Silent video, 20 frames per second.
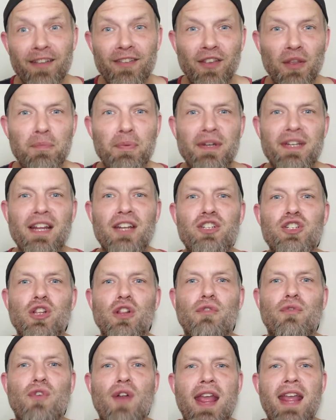is the
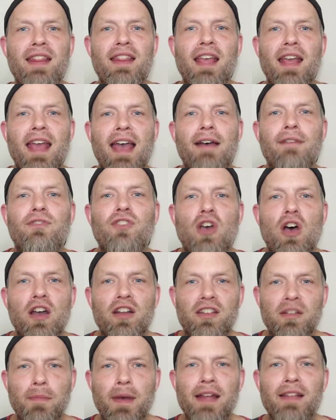potential of rain. They have
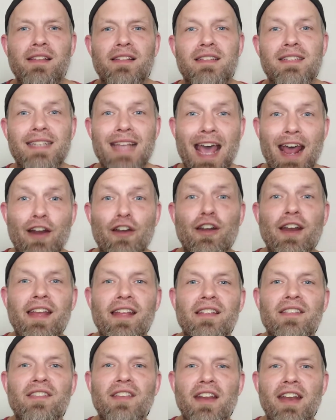talked about that
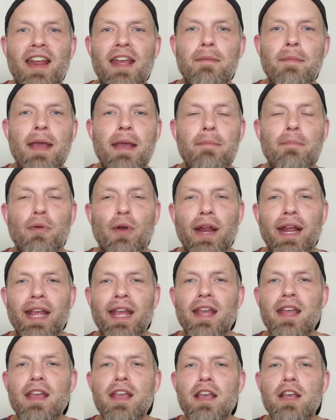Saturday and Sunday may
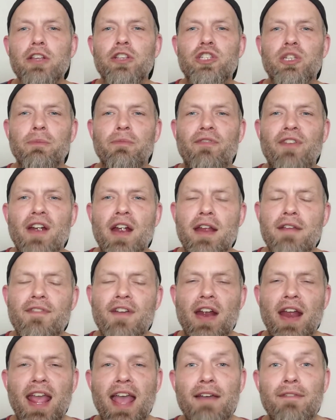bring some very,
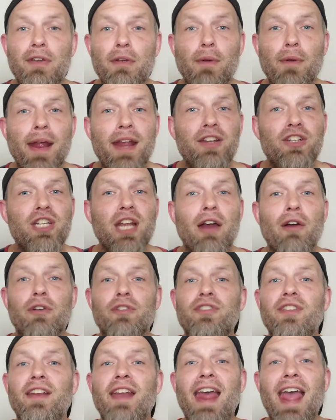very heavy rain
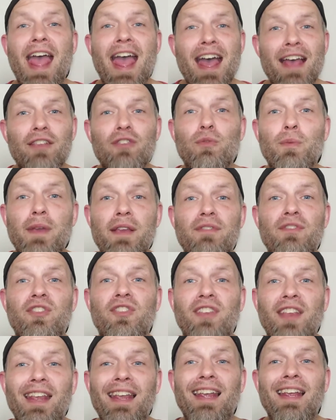showers. And as we've
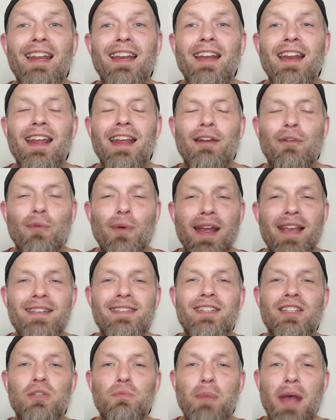seen in
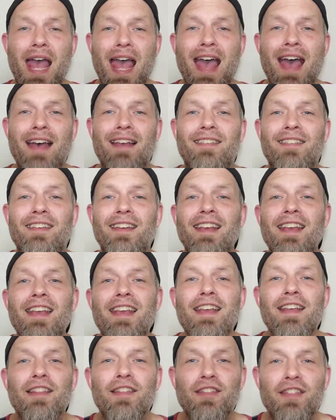races past,
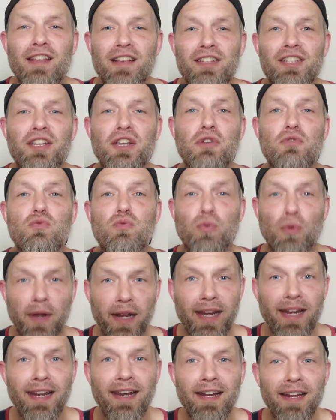this could
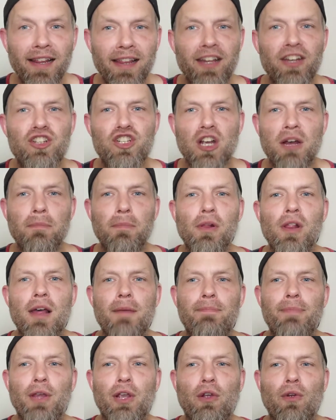really jumble
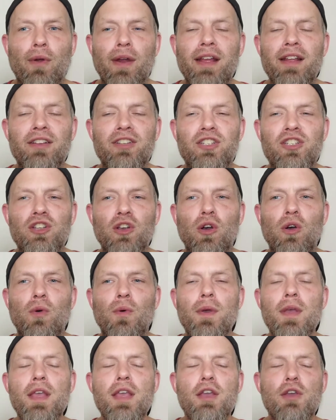up the grid.
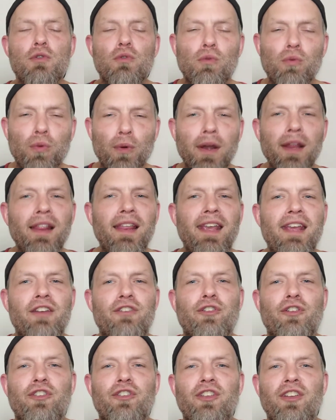So really
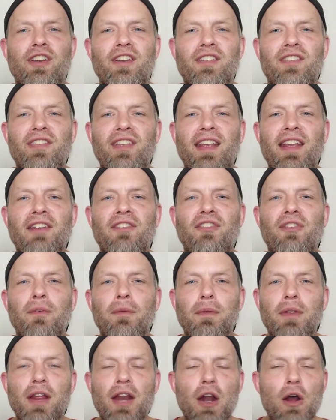interested to see if,
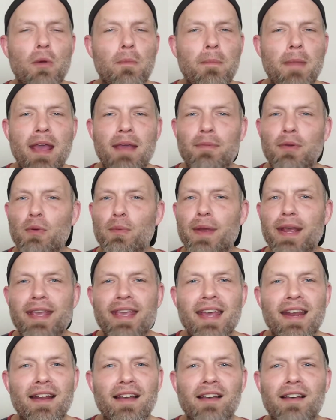you know, maybe we
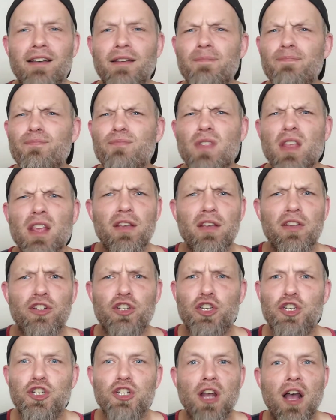get a
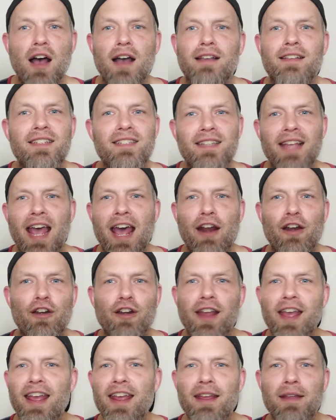shock
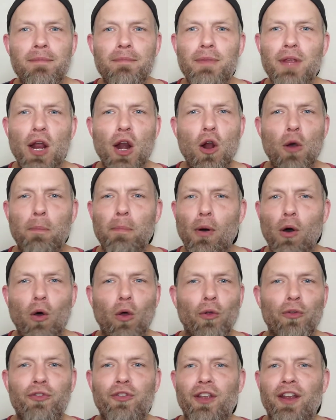Saturday, you know,
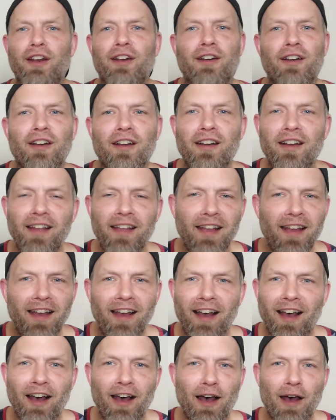pole sitter,
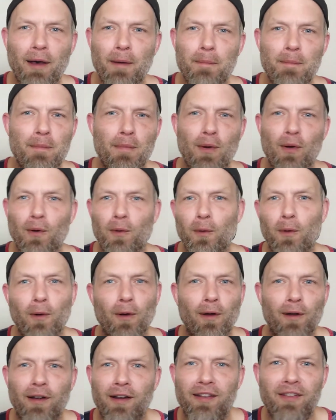
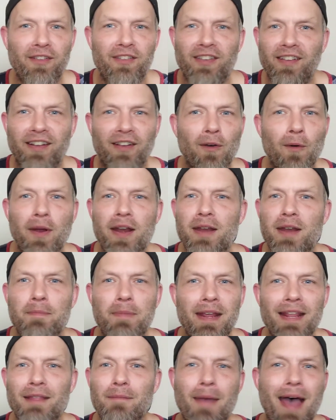or is it going to
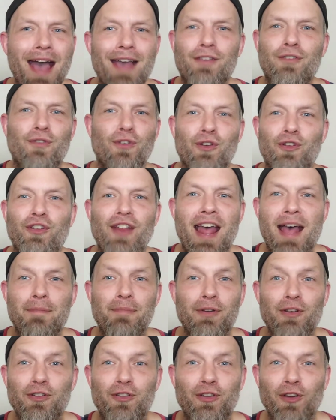be the Max
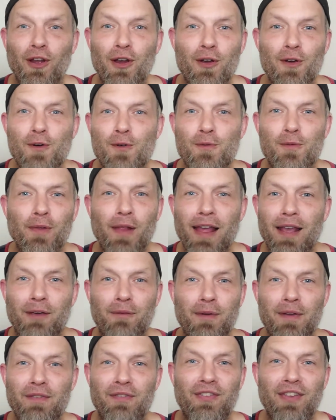Verstappen show
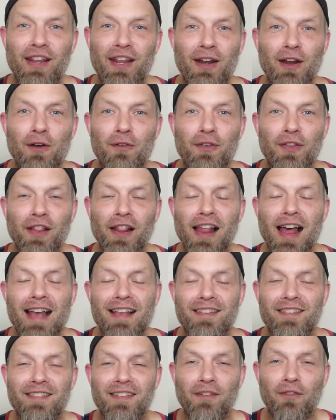like we've seen over the
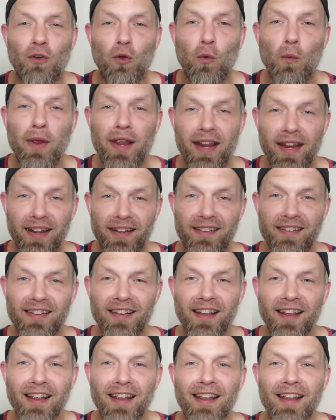last several weeks?